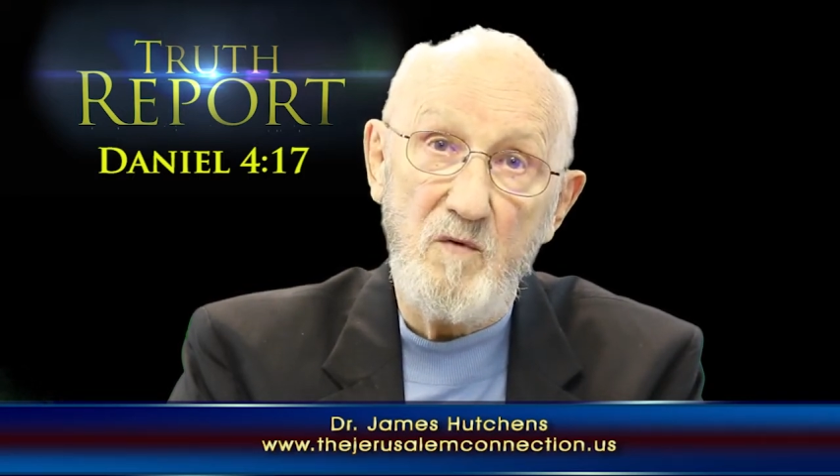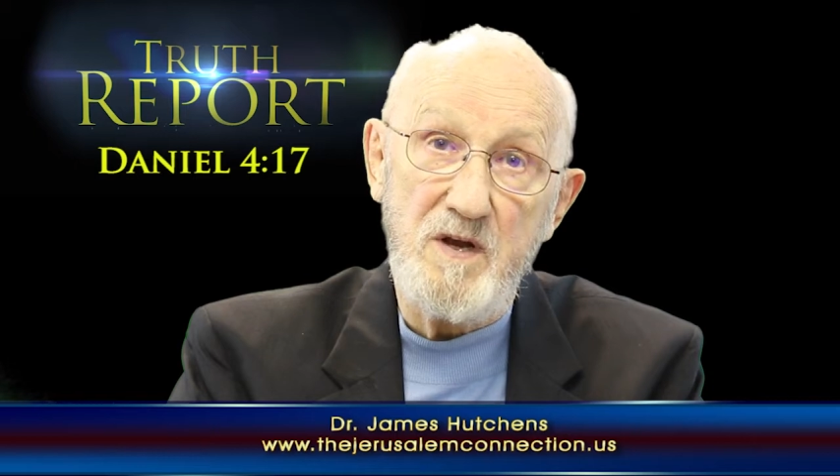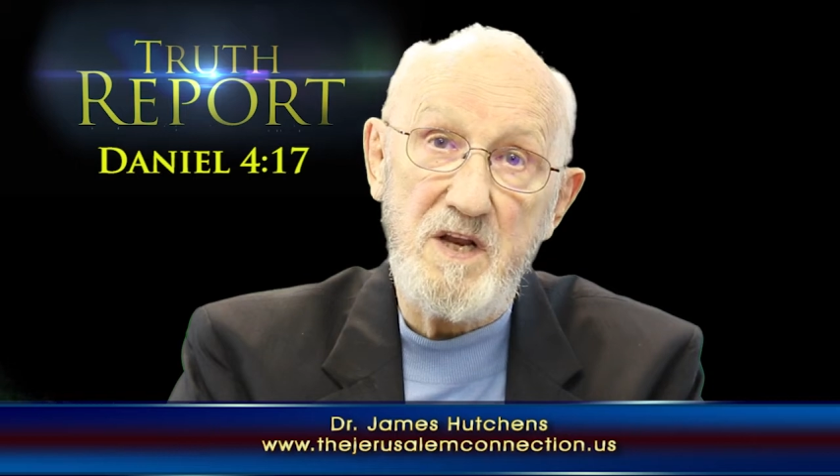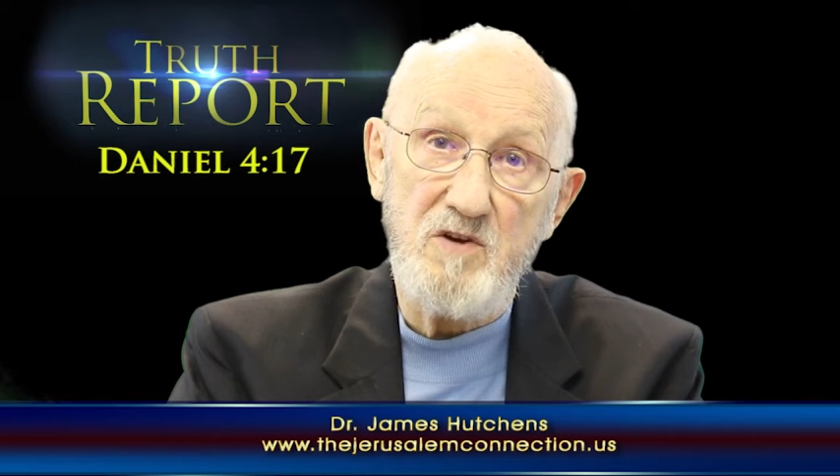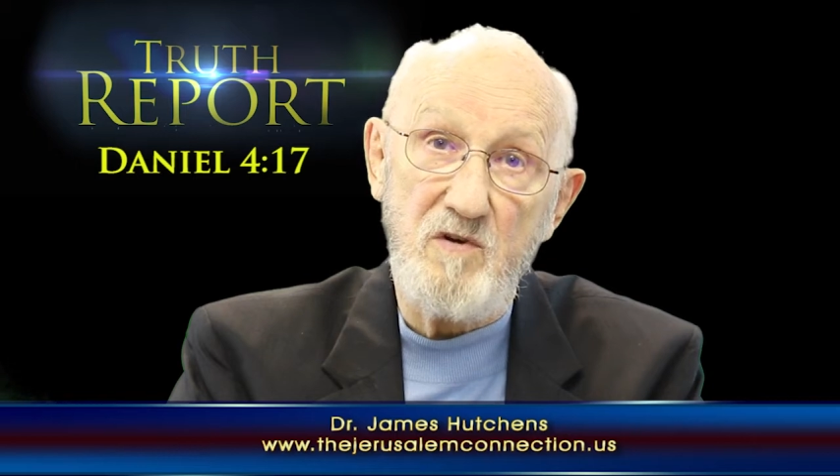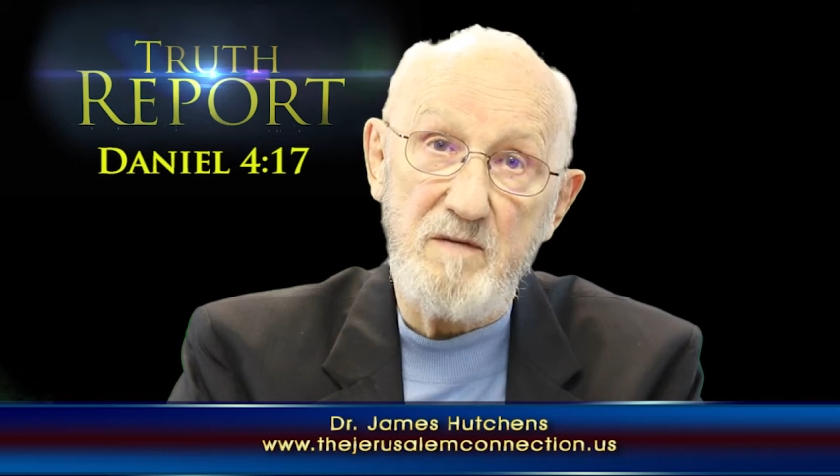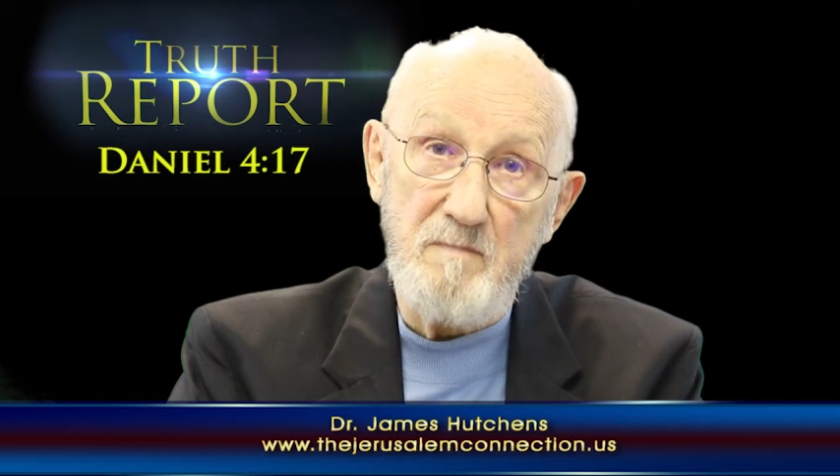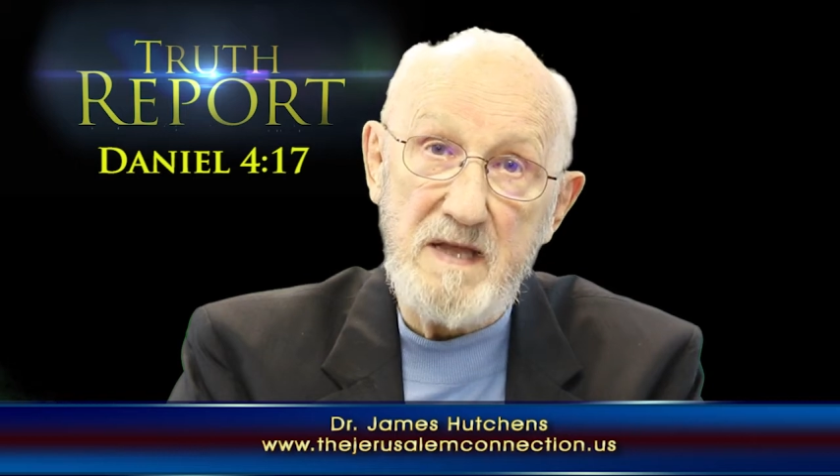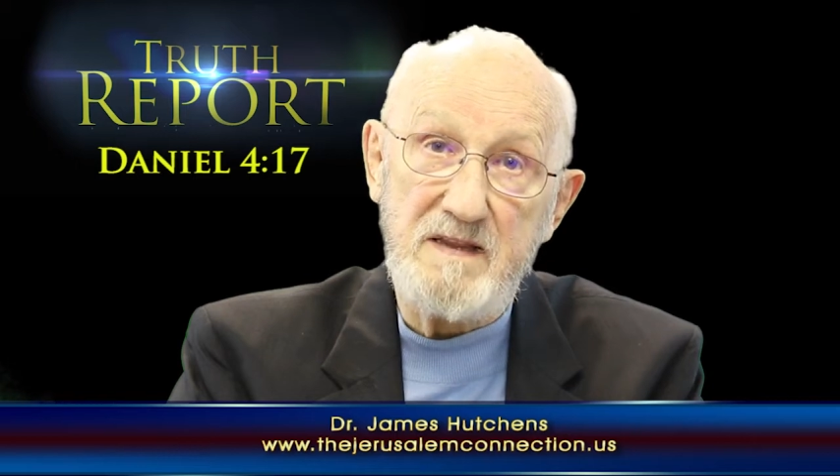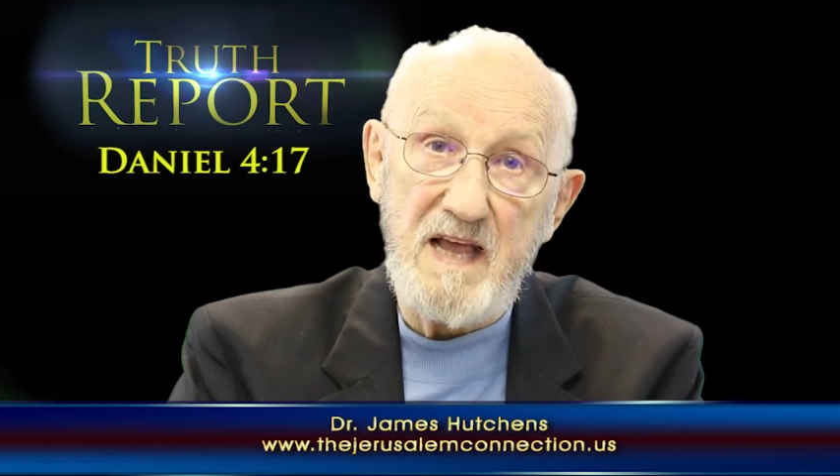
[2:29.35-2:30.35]
We need to
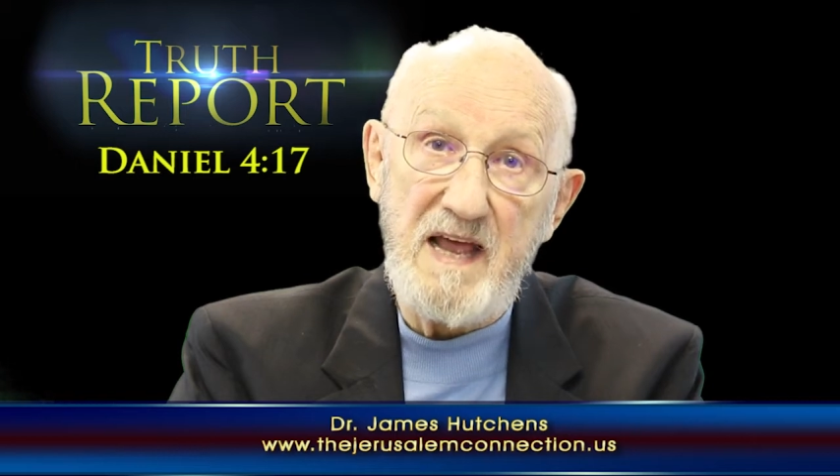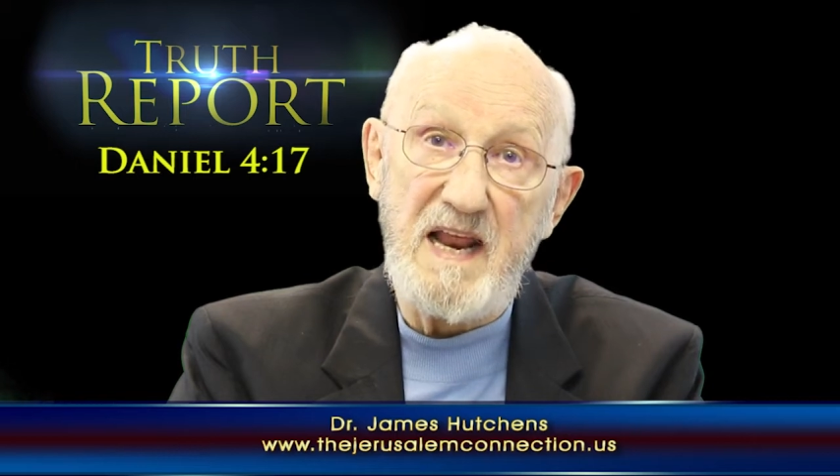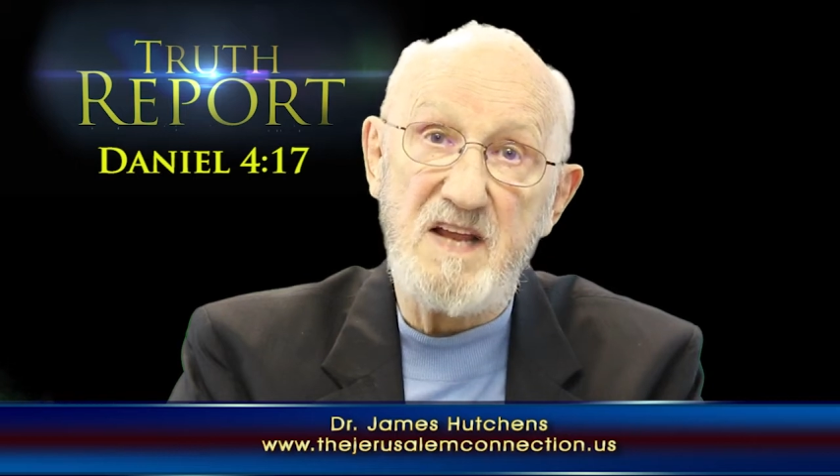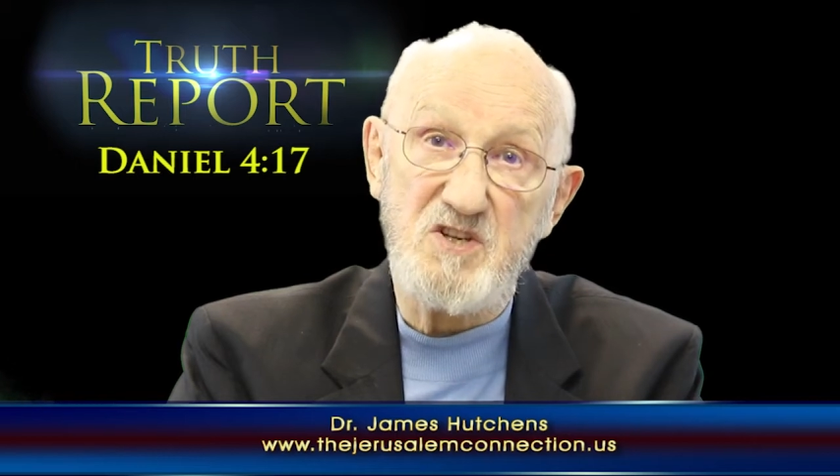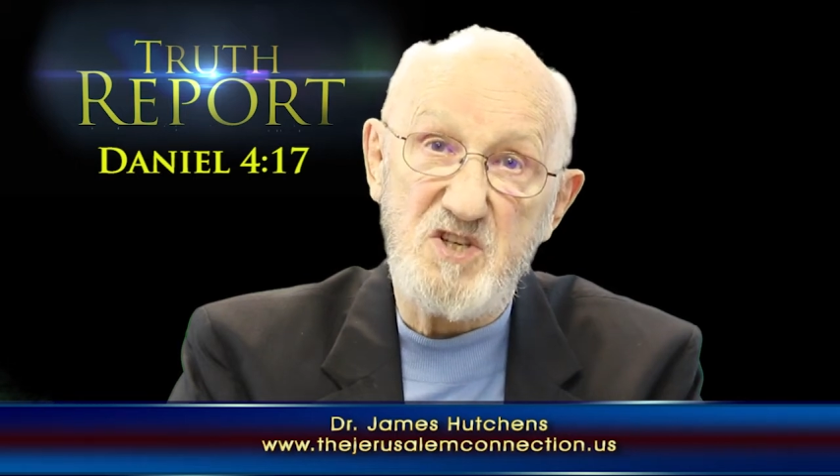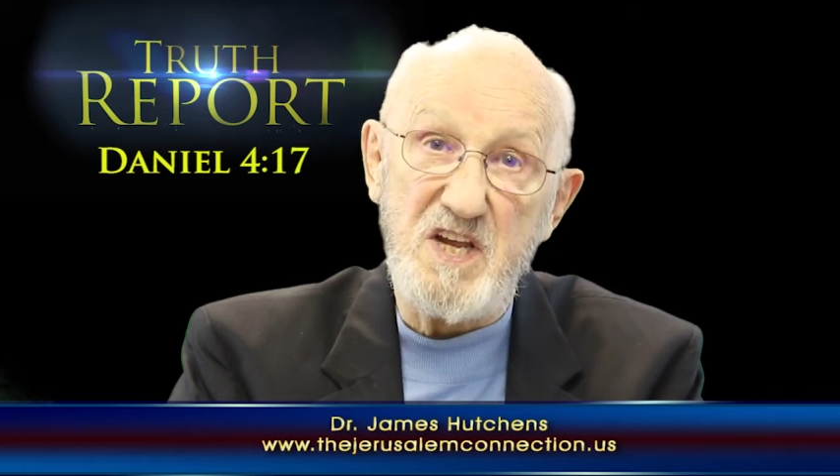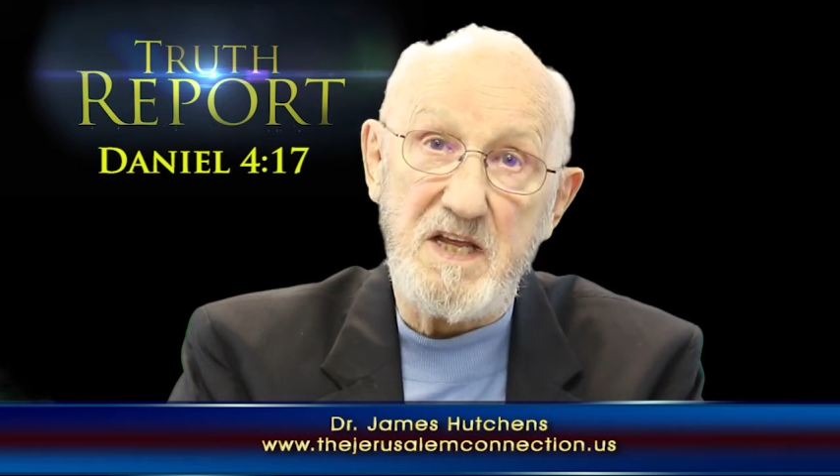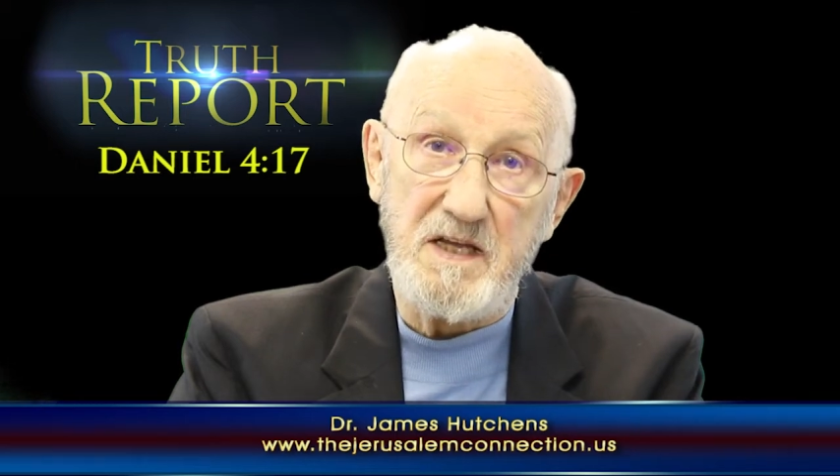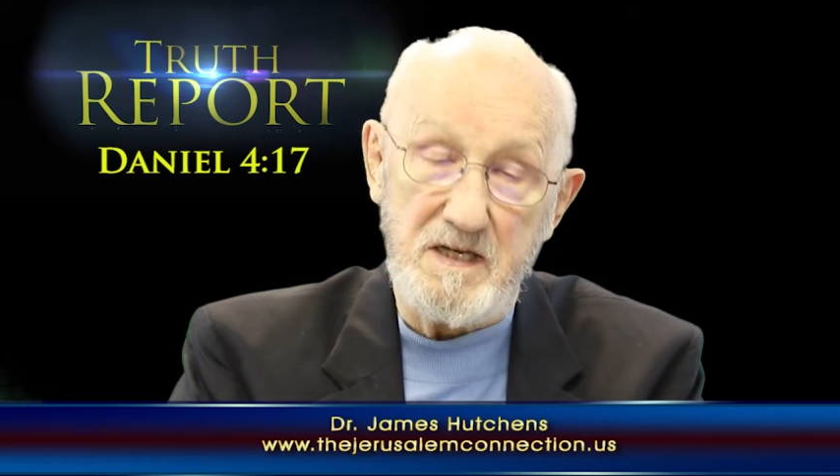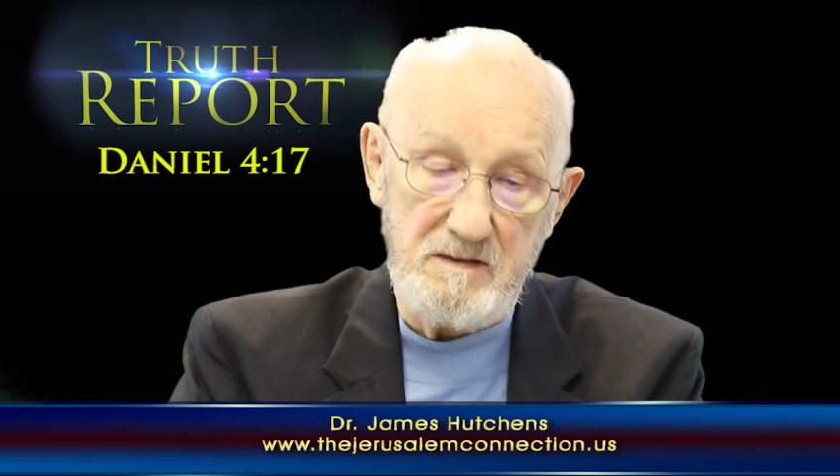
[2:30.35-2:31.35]
admit that and
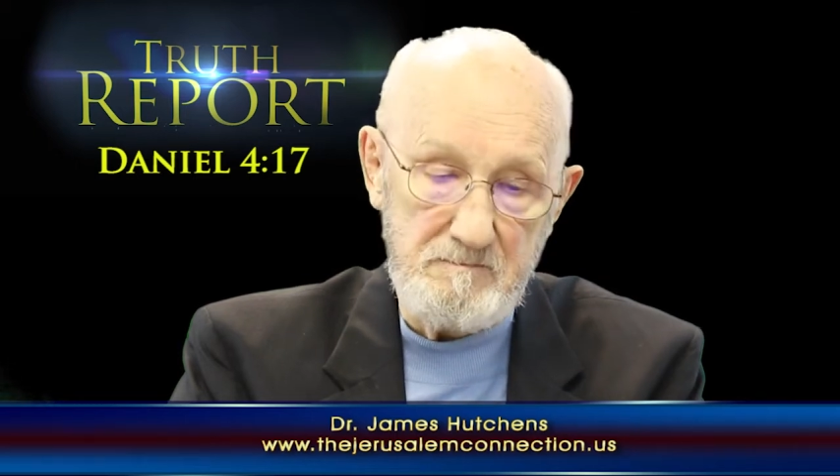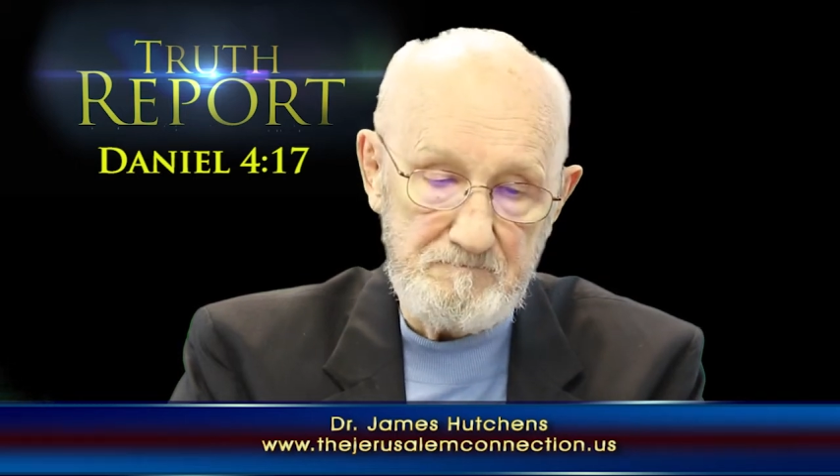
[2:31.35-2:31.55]
seek it.